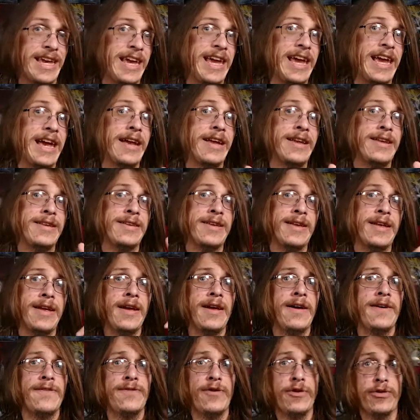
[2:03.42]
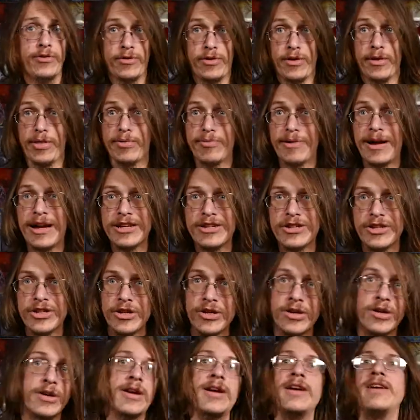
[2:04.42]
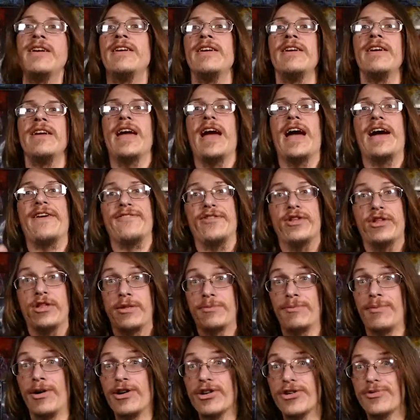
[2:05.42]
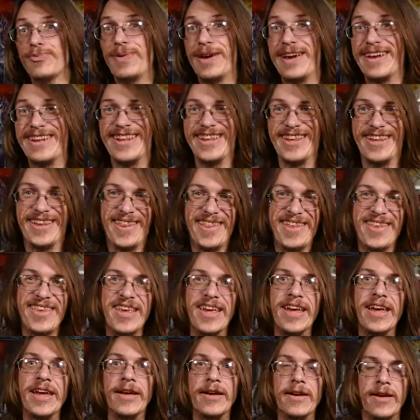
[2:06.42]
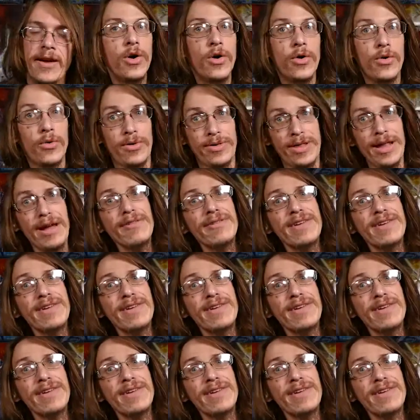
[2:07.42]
and Photon Thrasher after the March ban list. Without